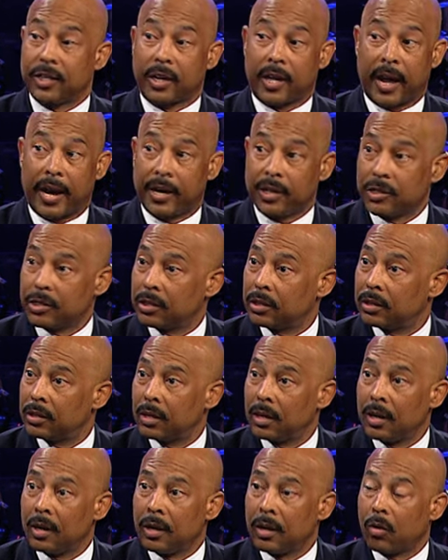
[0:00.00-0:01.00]

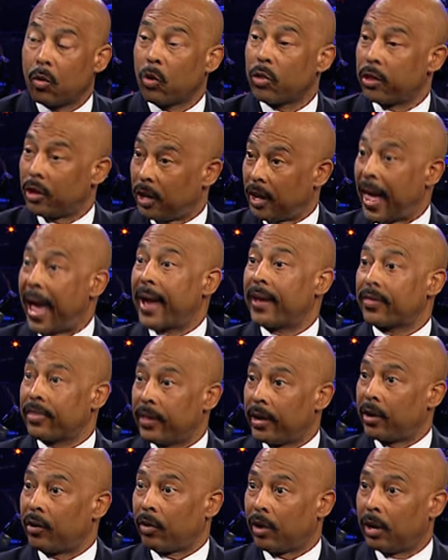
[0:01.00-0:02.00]
education, or the lack
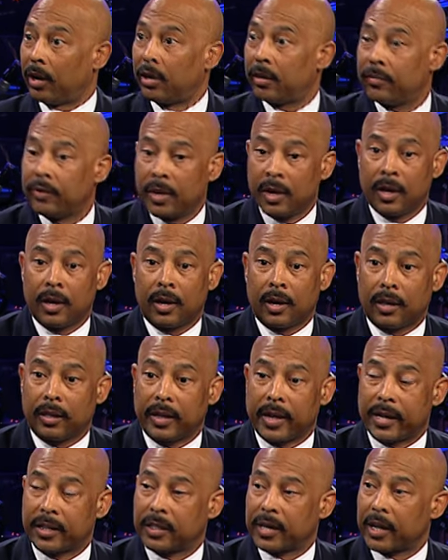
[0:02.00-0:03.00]
thereof,
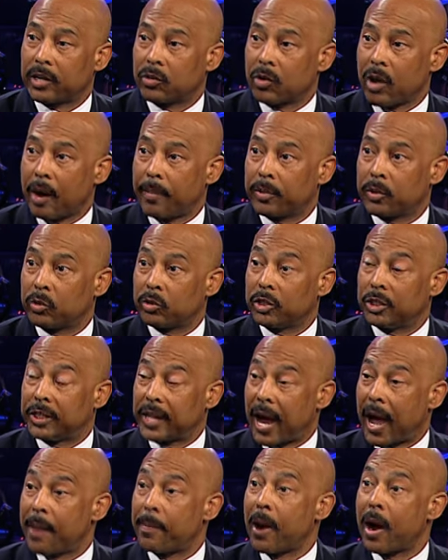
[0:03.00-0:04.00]
uh, the educational opportunities,
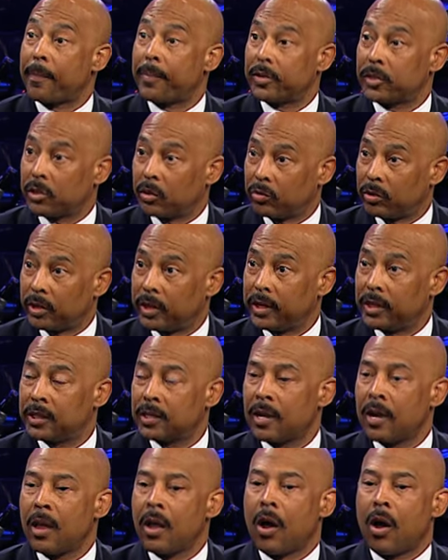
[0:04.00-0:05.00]
job
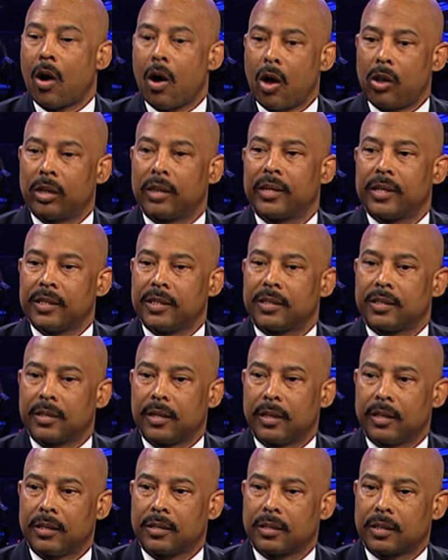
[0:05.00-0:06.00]
opportunities. All of these
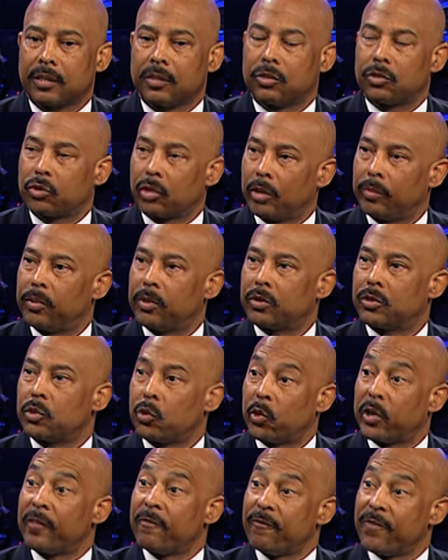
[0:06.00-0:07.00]
things contribute
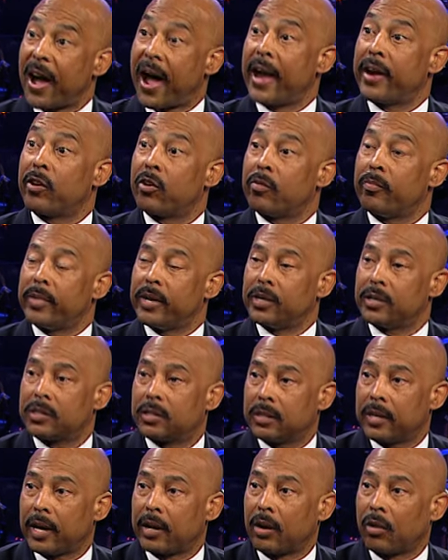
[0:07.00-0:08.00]
to
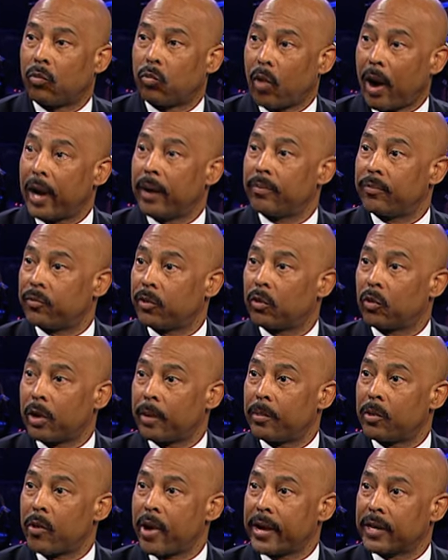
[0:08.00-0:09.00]
environments that are ripe for
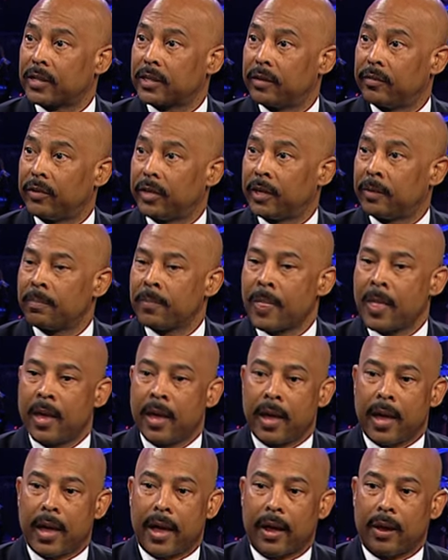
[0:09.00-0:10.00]
criminal activity.
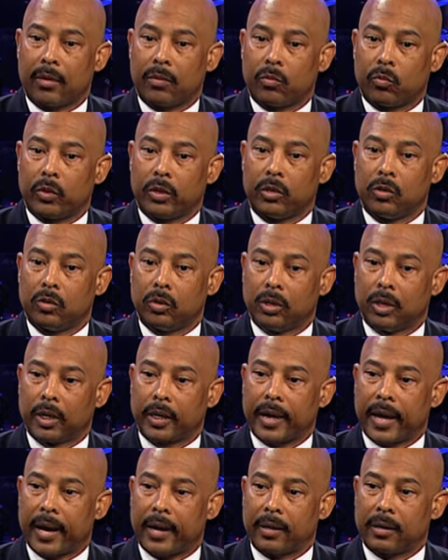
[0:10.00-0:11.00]
And when you
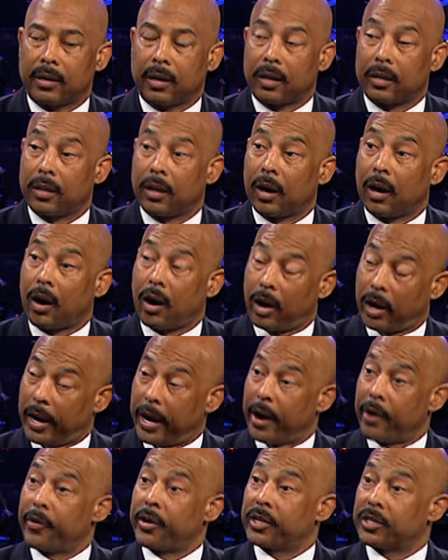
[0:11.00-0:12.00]
look at uh, the
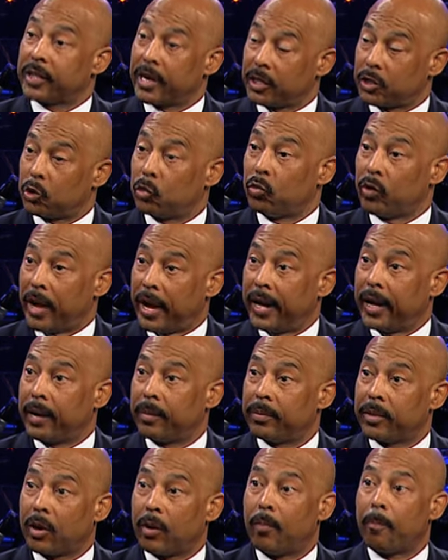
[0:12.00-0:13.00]
areas that you
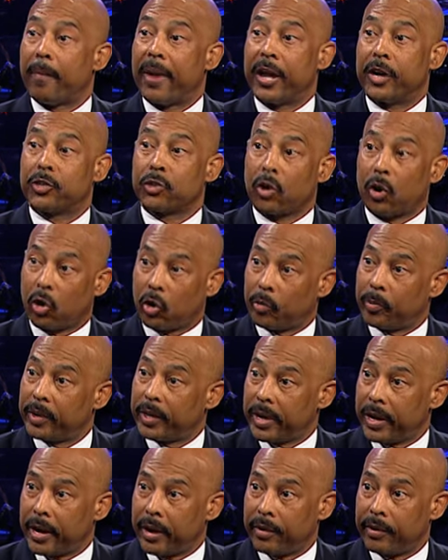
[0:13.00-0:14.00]
named, they're major
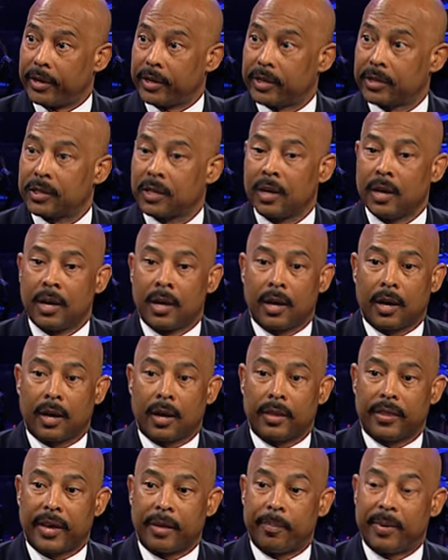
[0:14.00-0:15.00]
urban areas.
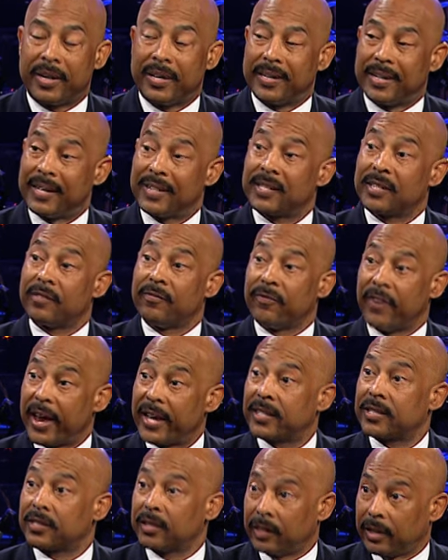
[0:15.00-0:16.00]
Uh, they've been
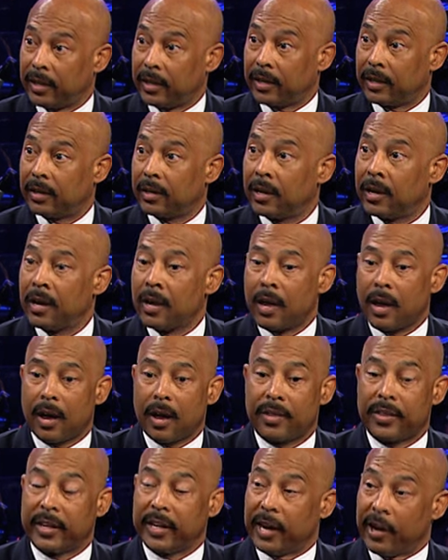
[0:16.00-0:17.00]
disinvested in.
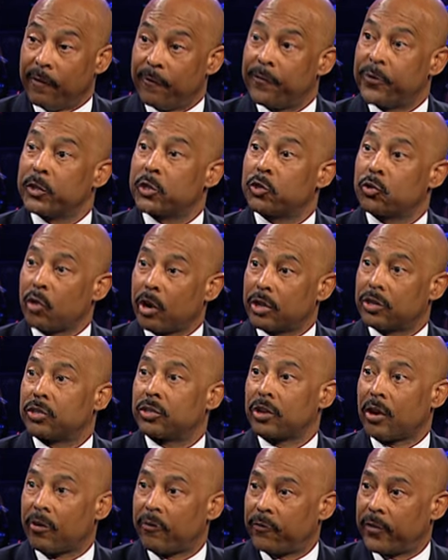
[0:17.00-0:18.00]
Uh, the
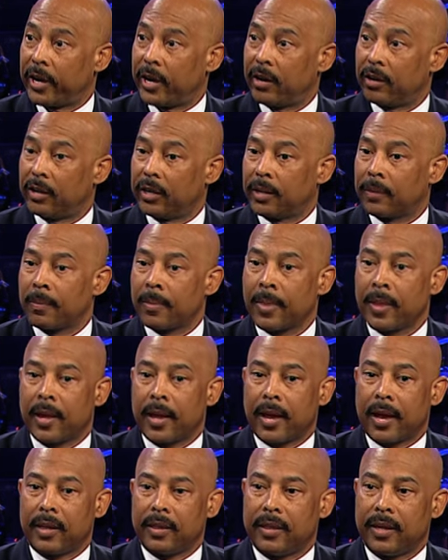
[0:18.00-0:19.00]
infrastructures are failing.
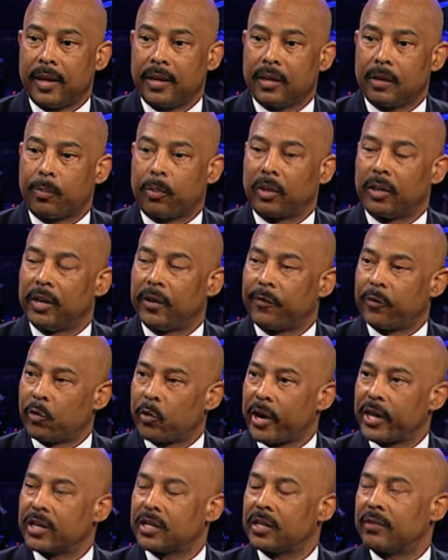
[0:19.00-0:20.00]
And then the
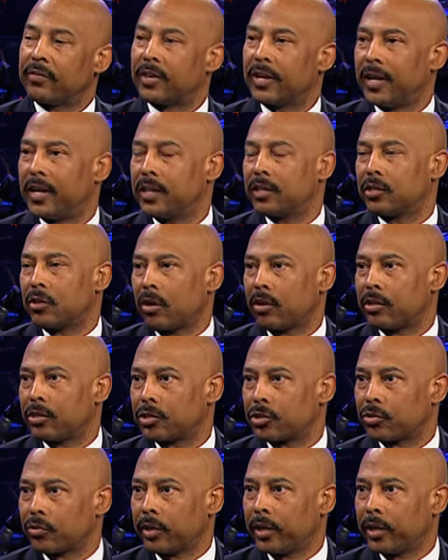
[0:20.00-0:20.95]
proliferation of guns on the